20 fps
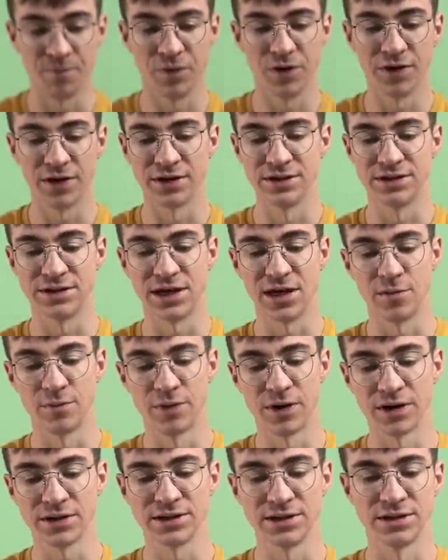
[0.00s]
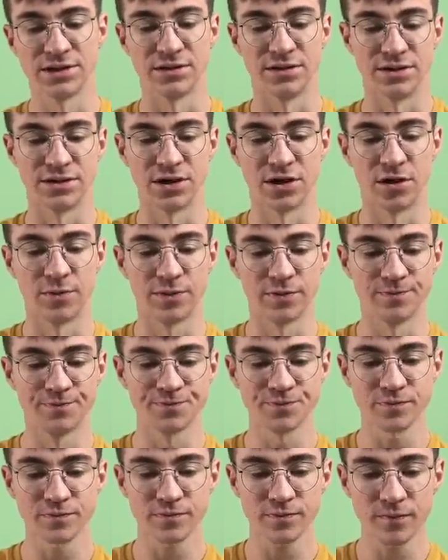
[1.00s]
You can see it plugs into the top.
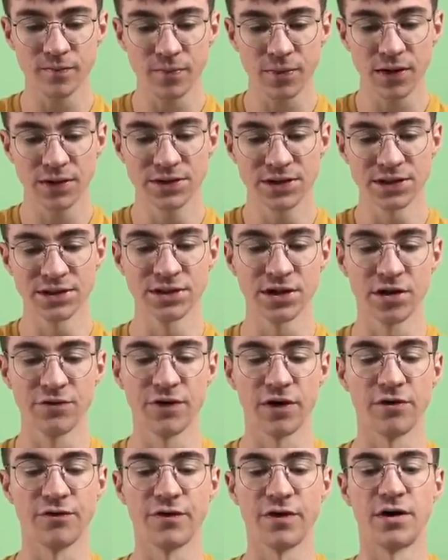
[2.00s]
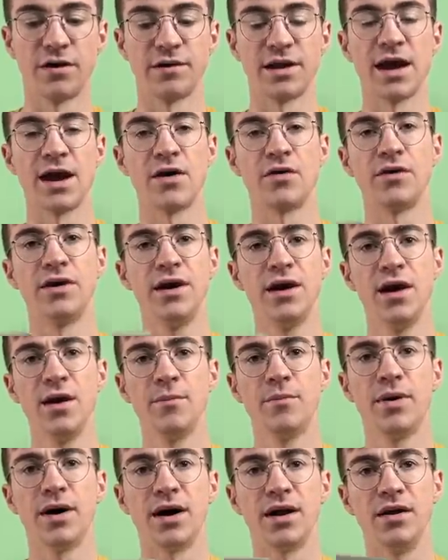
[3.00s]
It doesn't go very far down,
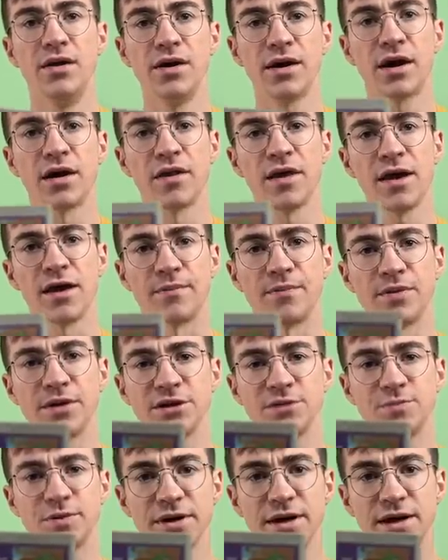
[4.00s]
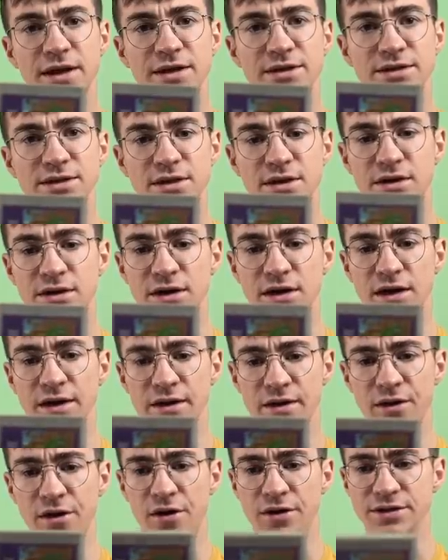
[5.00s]
but look at that. It's beginning to look a
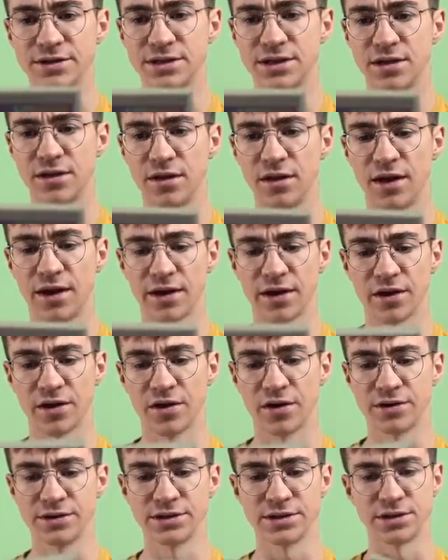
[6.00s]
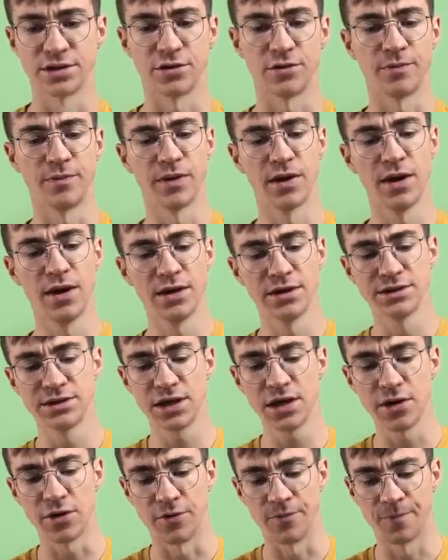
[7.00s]
lot like a console.
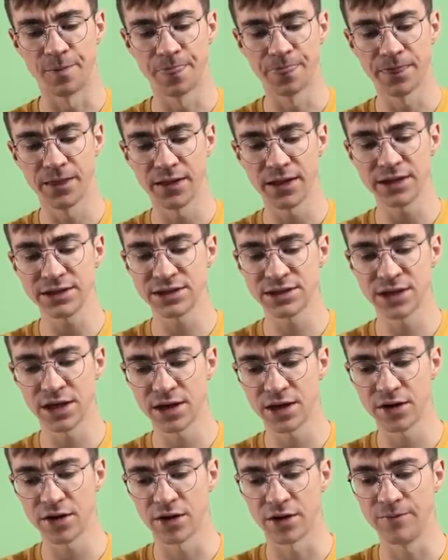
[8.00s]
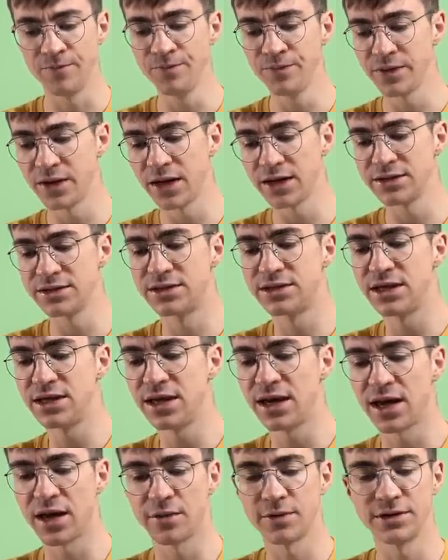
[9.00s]
So let's turn it on and see
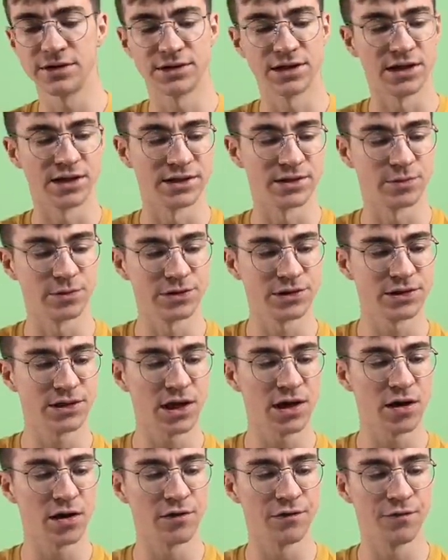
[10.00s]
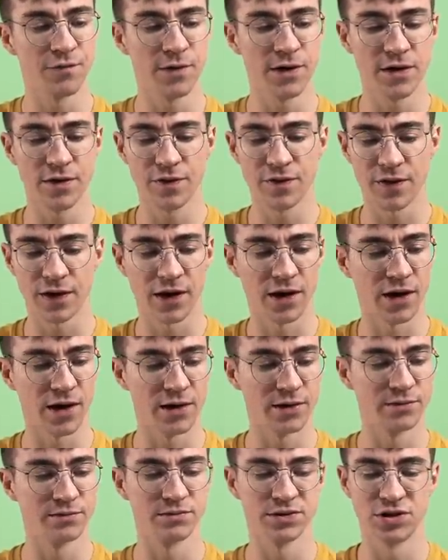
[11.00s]
how it does. We'll start off with
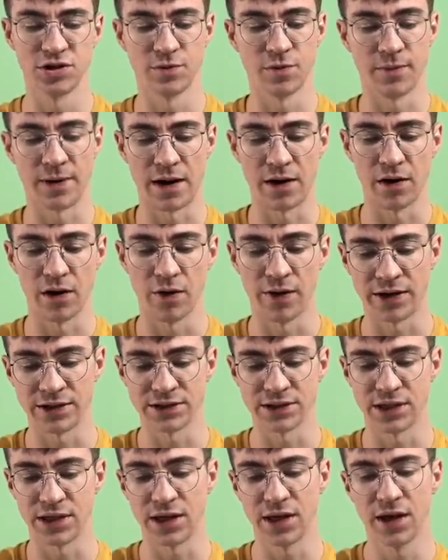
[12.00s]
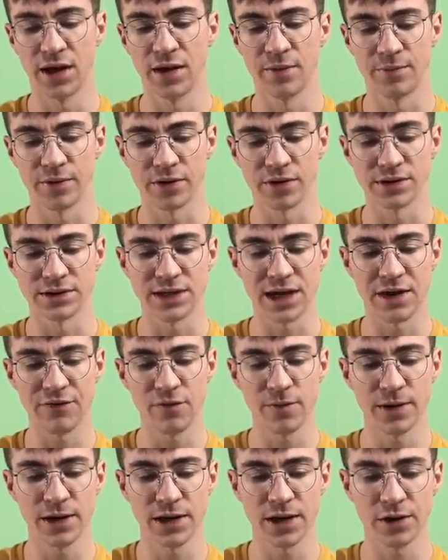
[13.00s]
Super Mario, actually, because
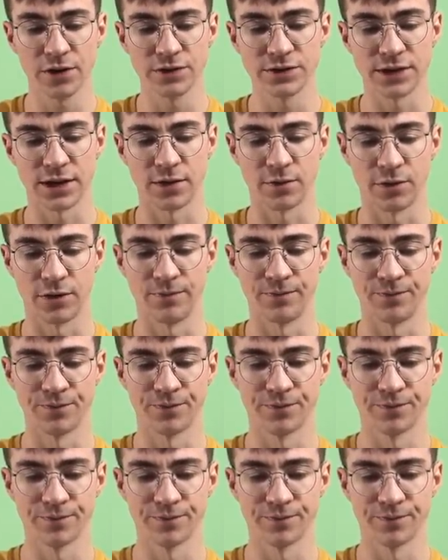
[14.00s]
everybody knows that one.